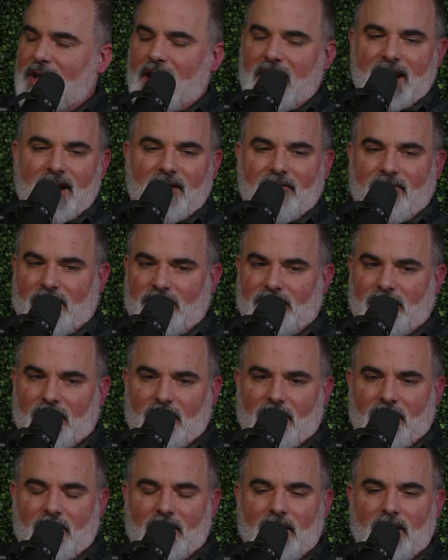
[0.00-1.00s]
mm-hmm. at every
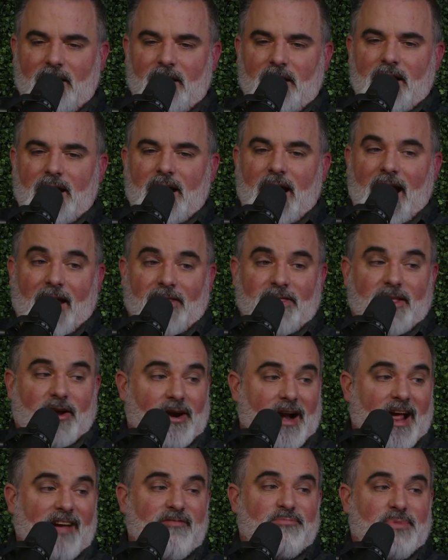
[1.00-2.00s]
turn. And there
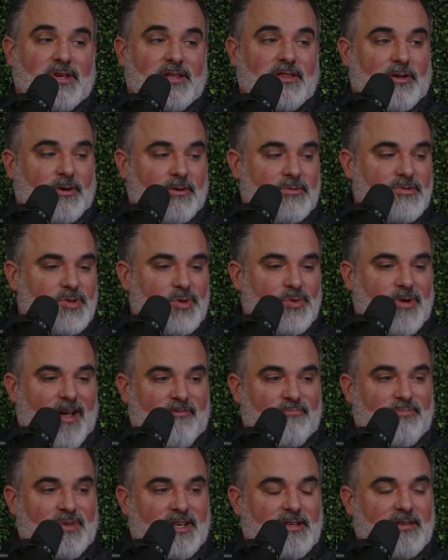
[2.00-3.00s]
have been those who
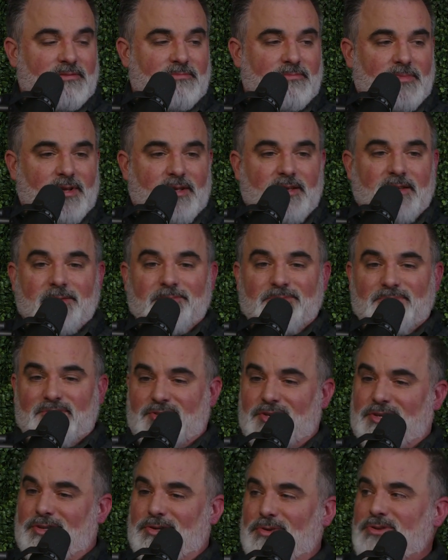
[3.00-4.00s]
have been
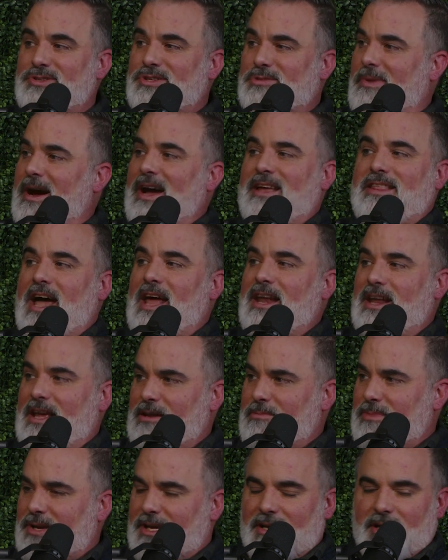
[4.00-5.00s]
seduced by that
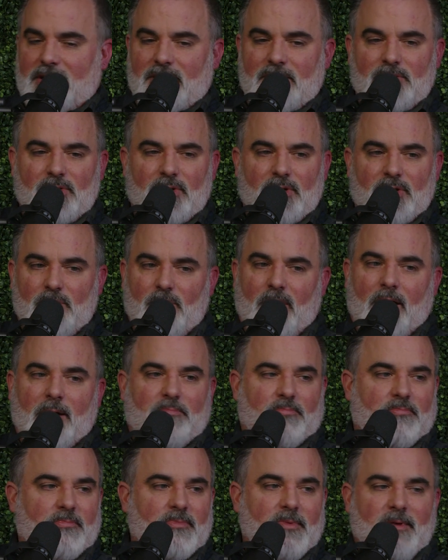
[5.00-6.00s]
enemy, who, who are
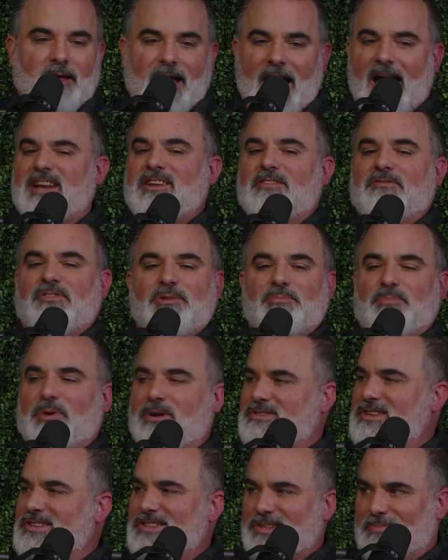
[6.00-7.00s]
actively
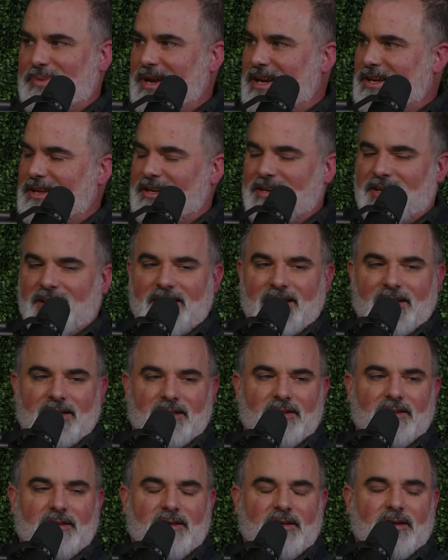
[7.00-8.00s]
participating
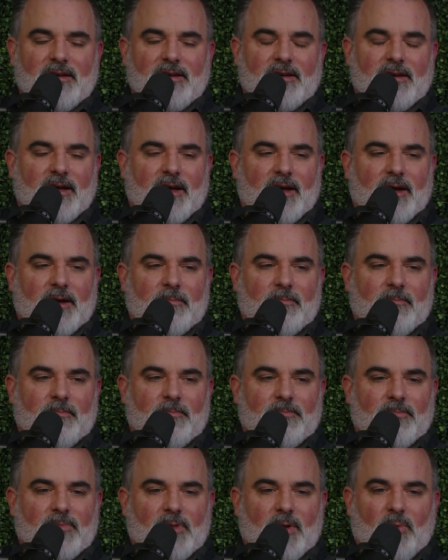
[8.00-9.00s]
in
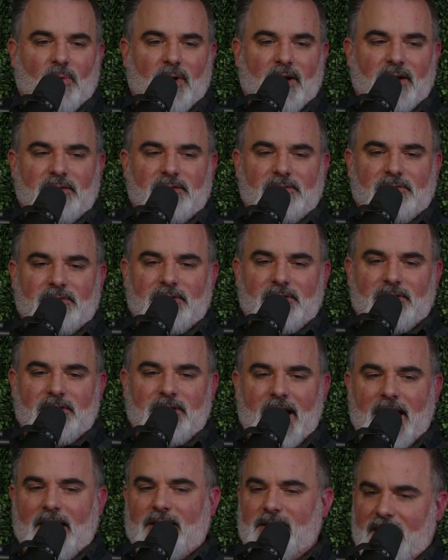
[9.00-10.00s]
um, what
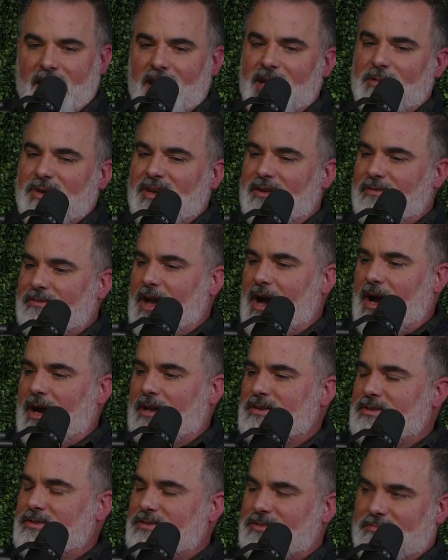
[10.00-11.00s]
that enemy of
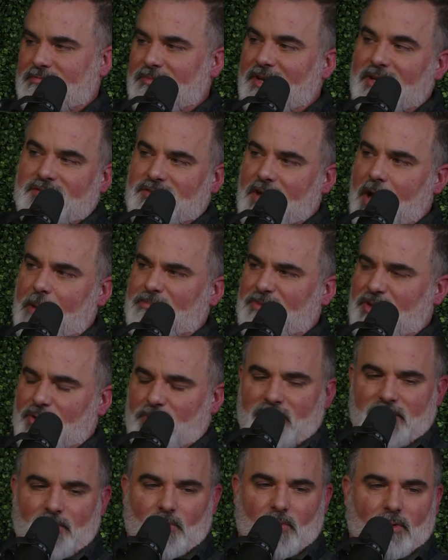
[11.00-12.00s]
God is, is up
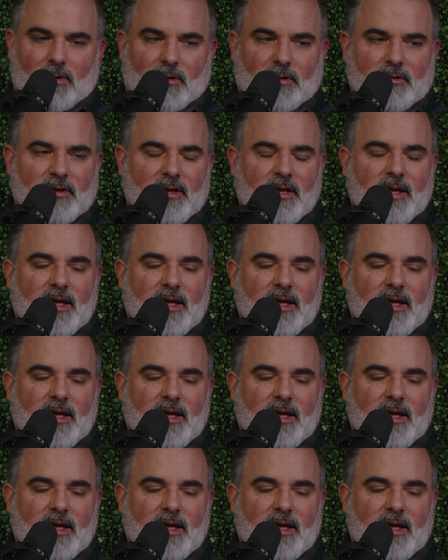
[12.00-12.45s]
to in the world.